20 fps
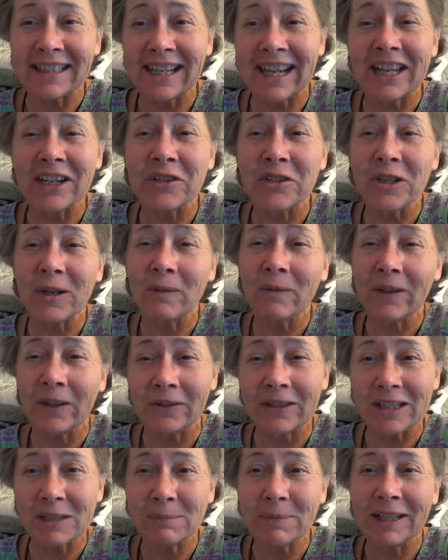The energy
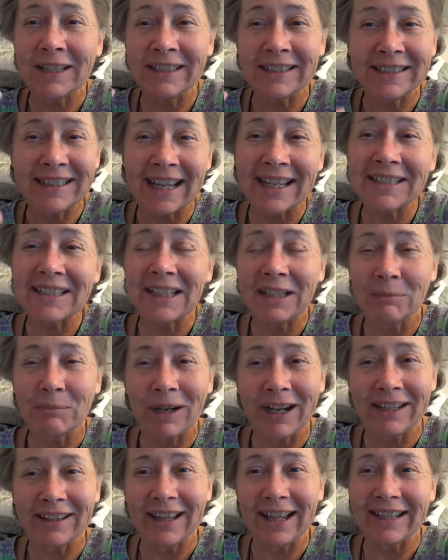field is being dented
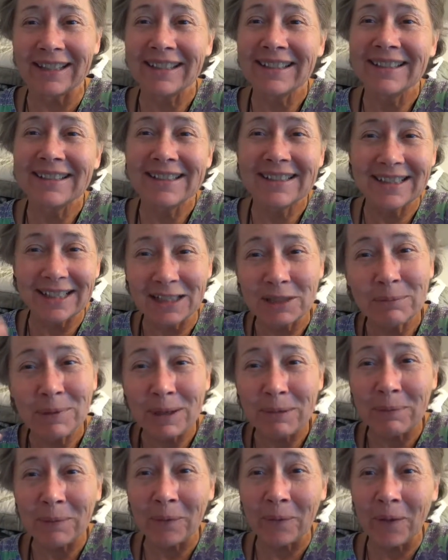by like six
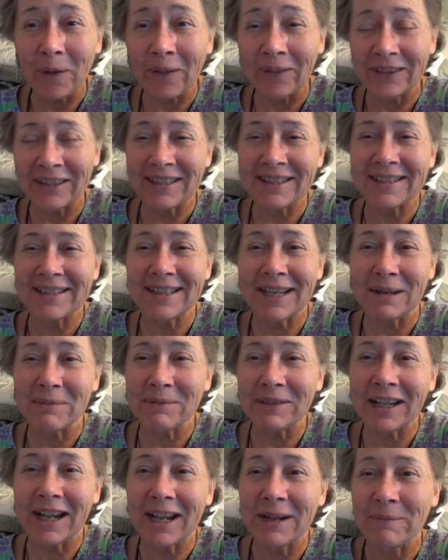people all at the same
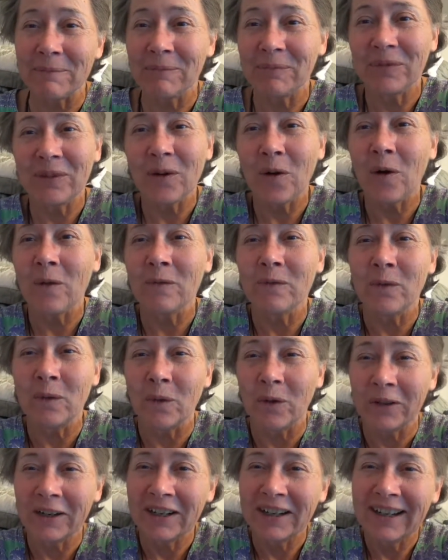time or
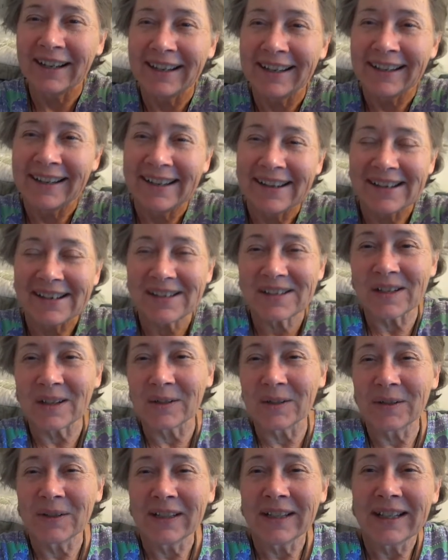four.
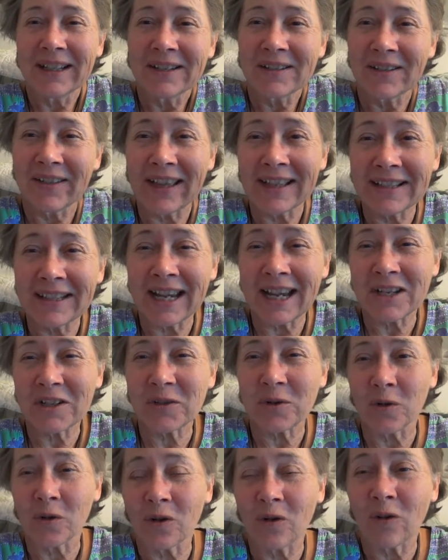So so that's
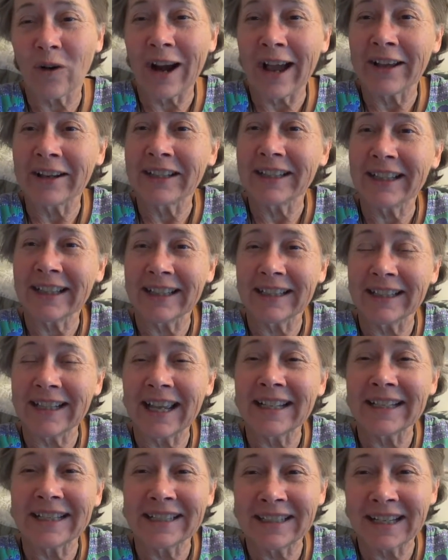astral crowding, and,
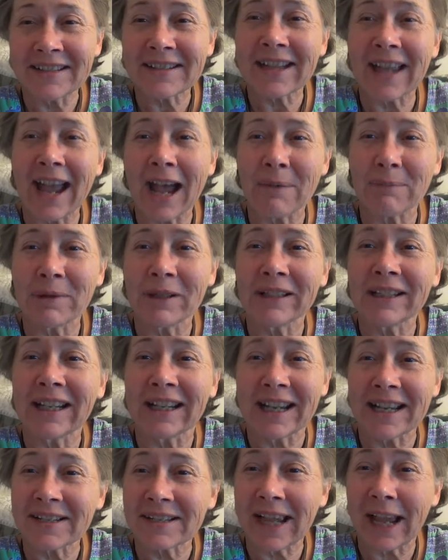and it does happen.
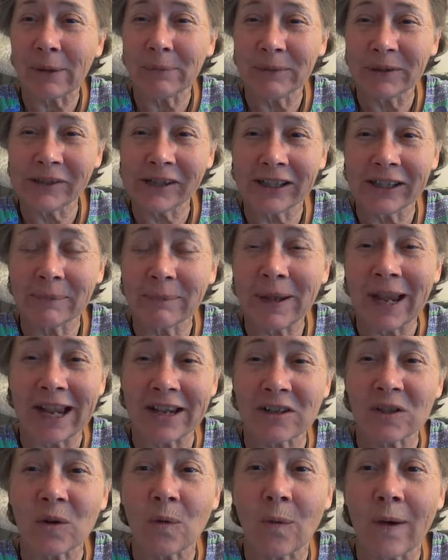It has happened in the
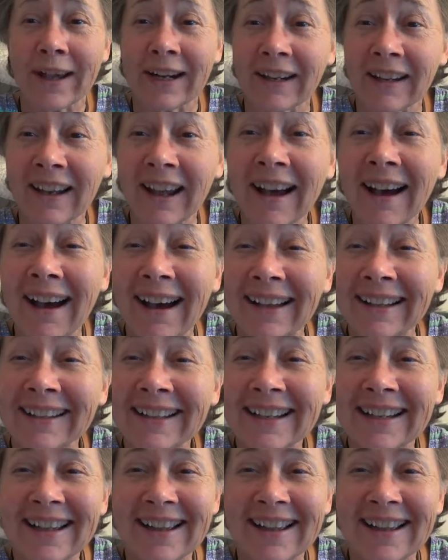past quite a lot.